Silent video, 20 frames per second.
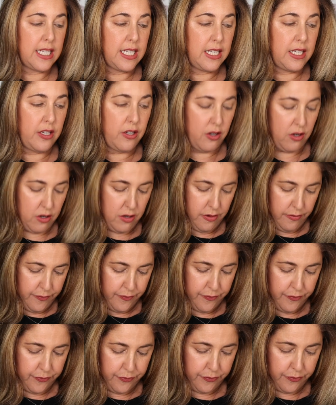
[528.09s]
here,
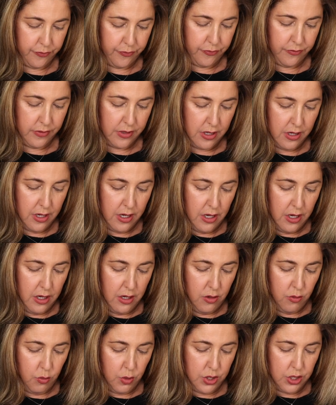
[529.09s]

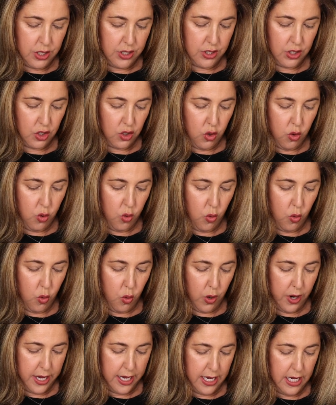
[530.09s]
which is
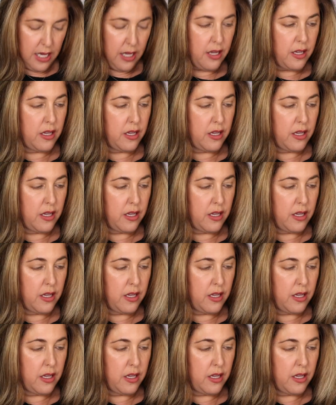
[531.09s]
Koi.